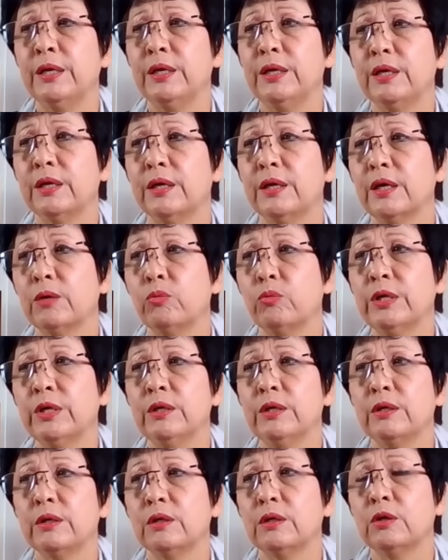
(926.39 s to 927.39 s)
want to
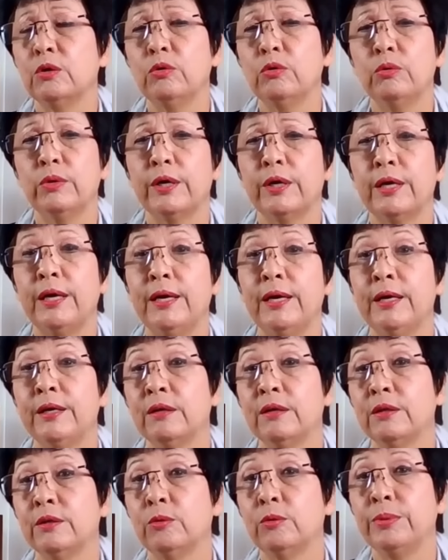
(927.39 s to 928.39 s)
go ahead a little
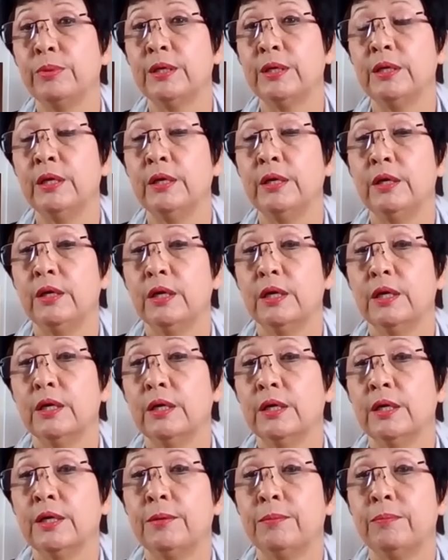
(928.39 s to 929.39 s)
bit
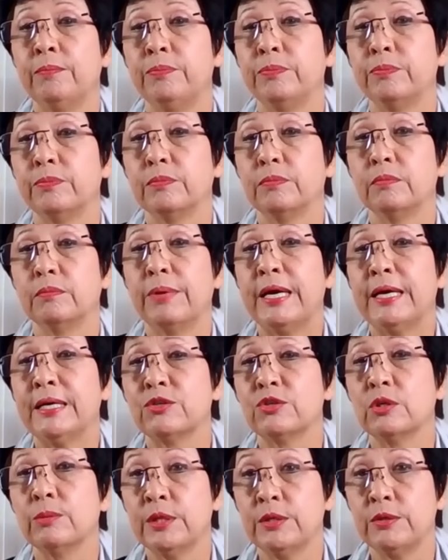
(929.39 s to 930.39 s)
past some of these
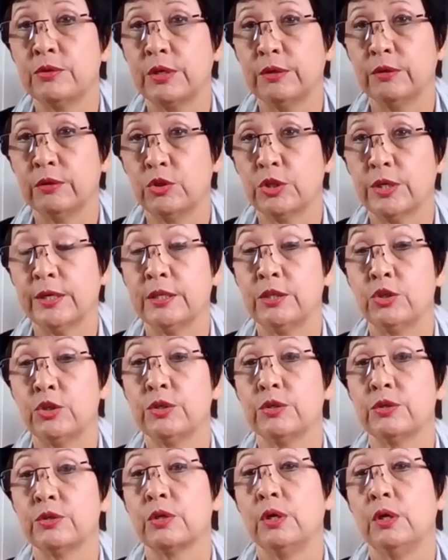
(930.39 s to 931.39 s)
health challenges,
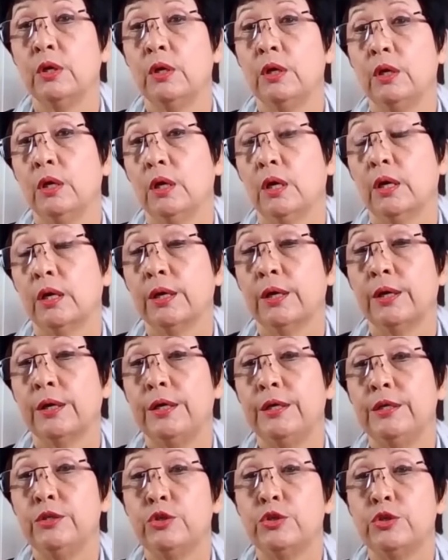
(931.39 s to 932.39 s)

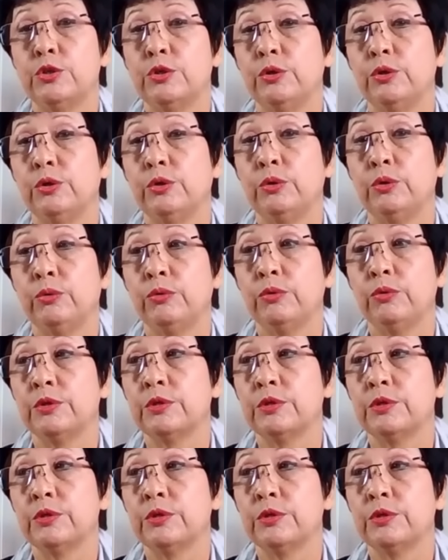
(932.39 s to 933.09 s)
into this